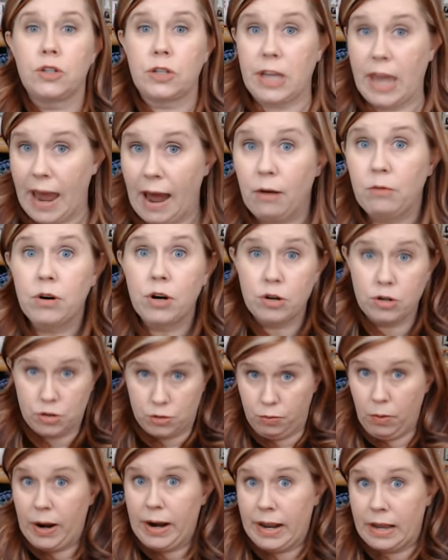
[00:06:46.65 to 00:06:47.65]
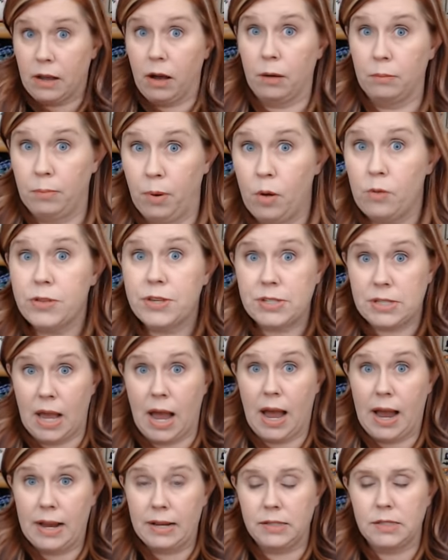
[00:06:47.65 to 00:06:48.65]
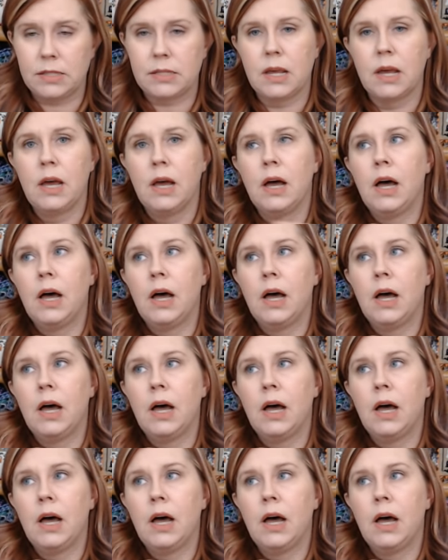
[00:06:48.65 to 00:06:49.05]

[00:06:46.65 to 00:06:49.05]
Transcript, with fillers: Counters running on both sides.